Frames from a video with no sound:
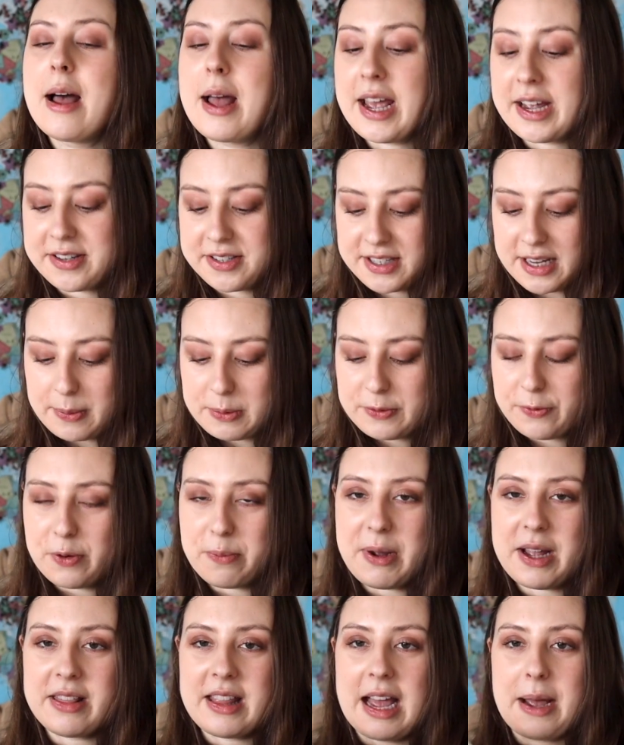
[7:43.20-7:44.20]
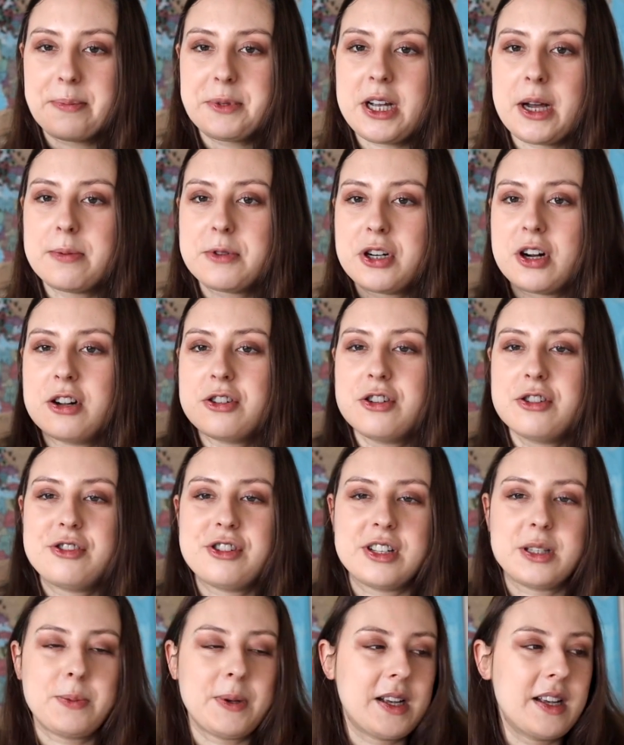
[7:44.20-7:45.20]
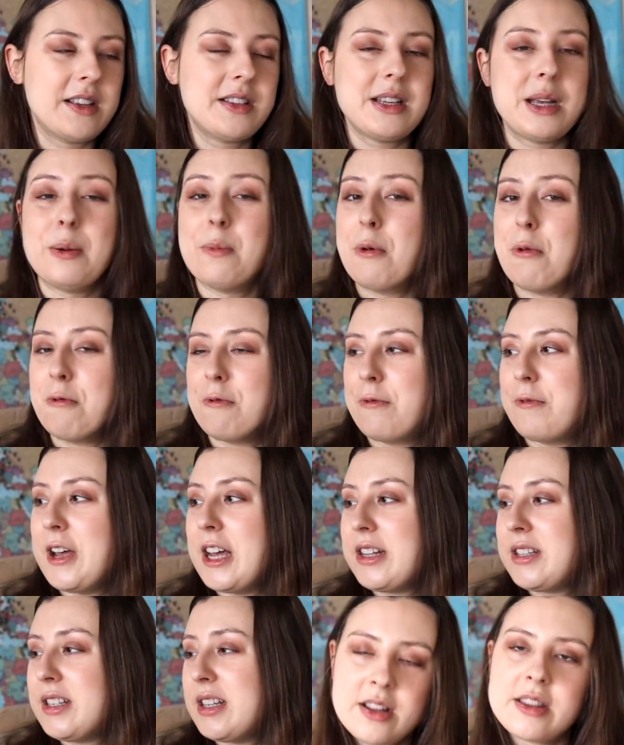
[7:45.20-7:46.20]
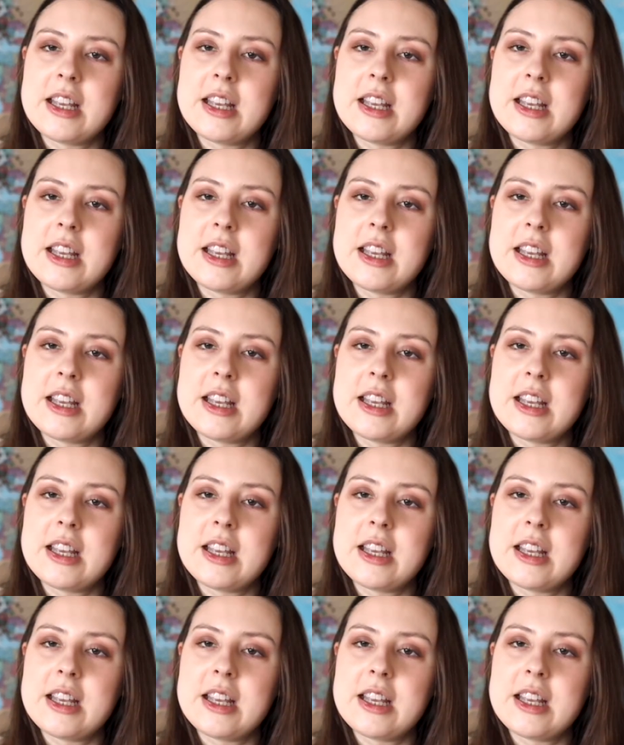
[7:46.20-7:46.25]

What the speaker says: Except for my laptop charger, just because it won't fit.